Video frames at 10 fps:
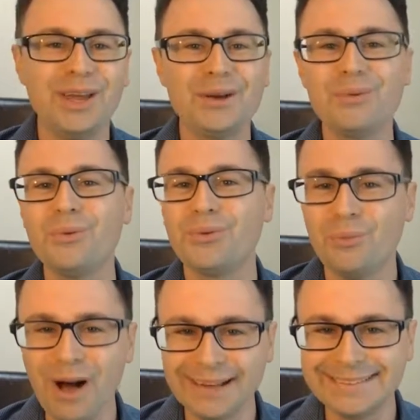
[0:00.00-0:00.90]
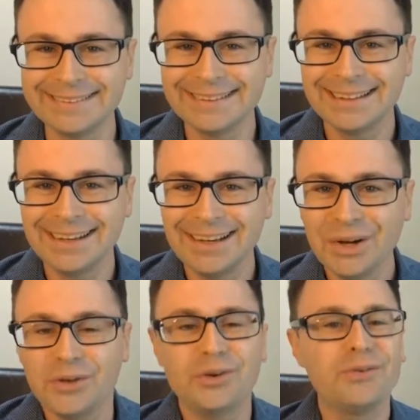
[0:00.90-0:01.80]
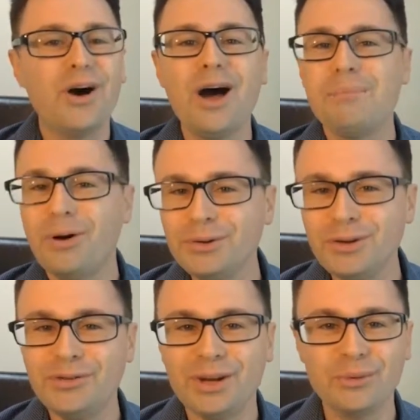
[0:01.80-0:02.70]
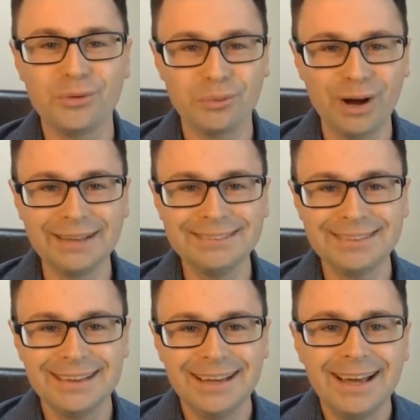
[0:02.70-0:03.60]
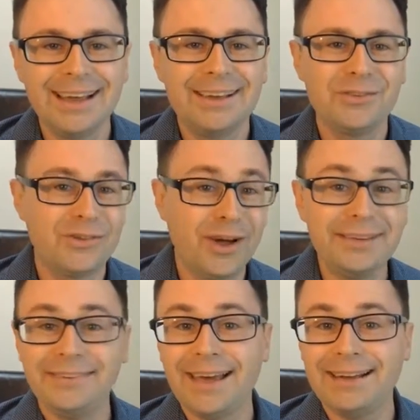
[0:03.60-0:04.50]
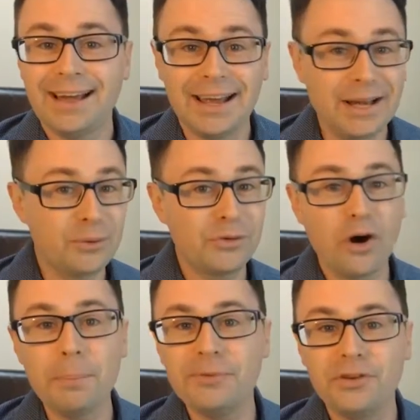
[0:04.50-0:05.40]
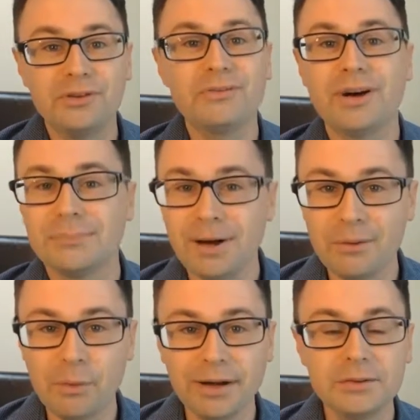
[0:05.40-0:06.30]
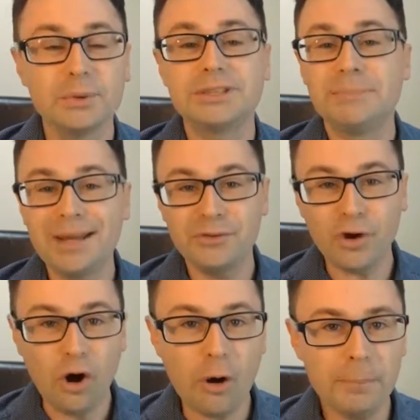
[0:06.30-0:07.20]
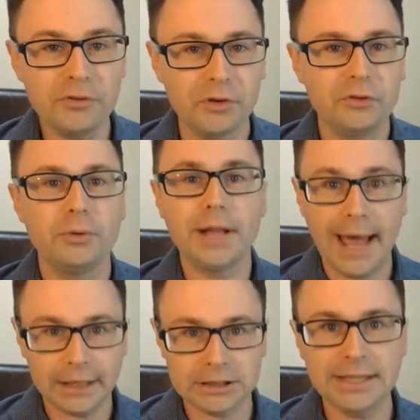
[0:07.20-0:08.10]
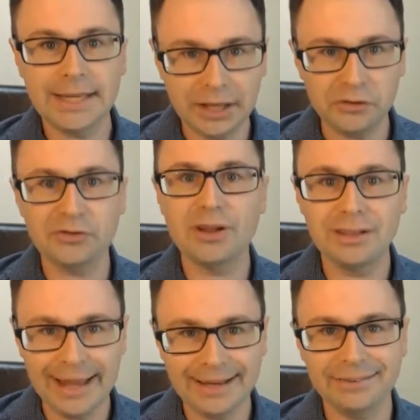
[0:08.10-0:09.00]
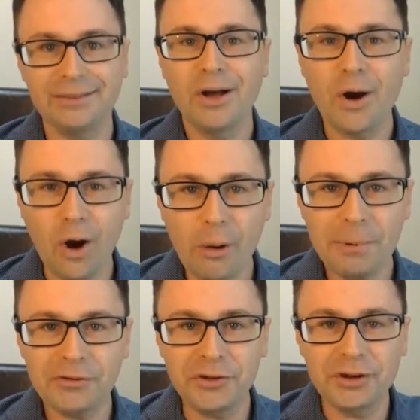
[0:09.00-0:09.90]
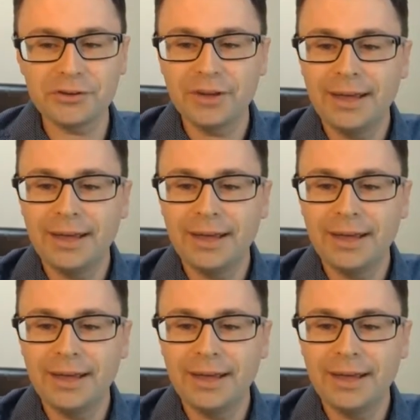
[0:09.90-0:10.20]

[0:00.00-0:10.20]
equals 1. So if the hypotenuse equals 1, sine theta equals opposite divided by 1, which means opposite. So it actually is the length opposite.